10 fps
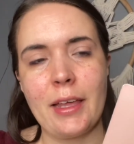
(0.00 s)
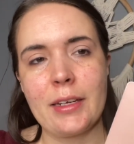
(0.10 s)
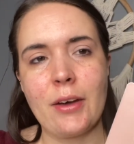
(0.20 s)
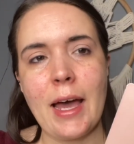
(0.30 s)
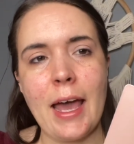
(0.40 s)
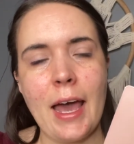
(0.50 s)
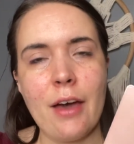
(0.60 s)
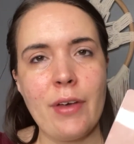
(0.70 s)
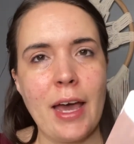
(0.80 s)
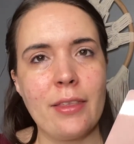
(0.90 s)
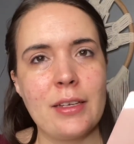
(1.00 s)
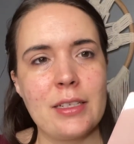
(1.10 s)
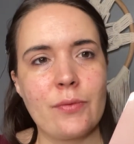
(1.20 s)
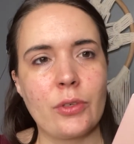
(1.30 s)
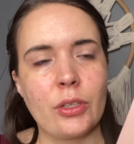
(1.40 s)
Now, I have had
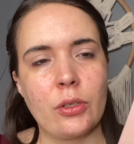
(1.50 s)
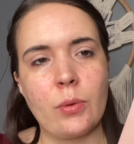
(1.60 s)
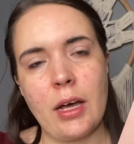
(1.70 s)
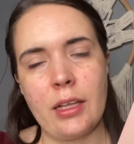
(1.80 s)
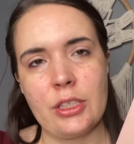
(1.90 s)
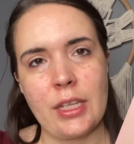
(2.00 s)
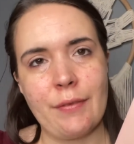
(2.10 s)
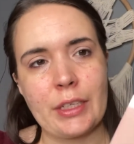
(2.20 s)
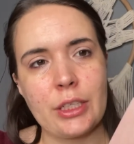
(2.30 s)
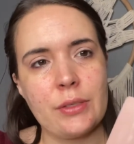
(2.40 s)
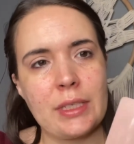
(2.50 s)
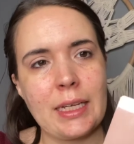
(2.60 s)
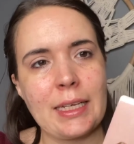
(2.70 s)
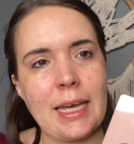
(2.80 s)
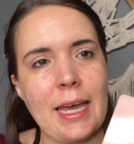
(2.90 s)
this for a little while. I just haven't used it
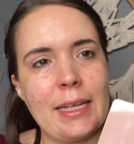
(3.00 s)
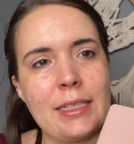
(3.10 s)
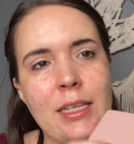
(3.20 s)
yet.